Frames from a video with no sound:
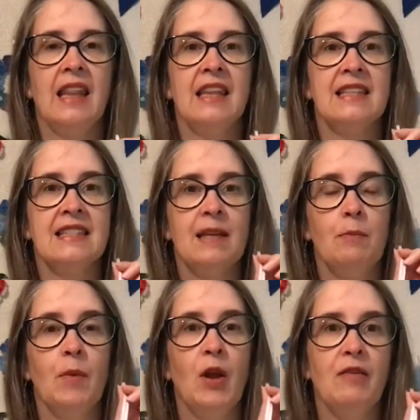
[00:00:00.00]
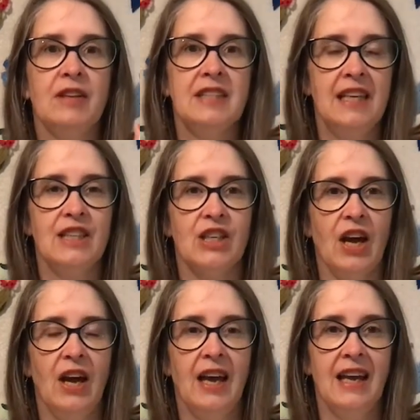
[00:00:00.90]
The symbol of a
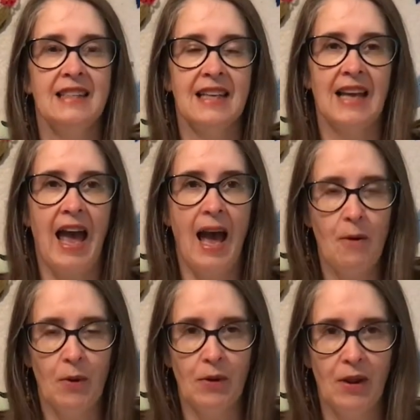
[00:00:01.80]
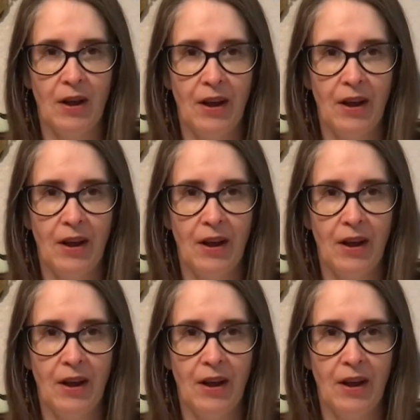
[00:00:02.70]
teacher is an owl.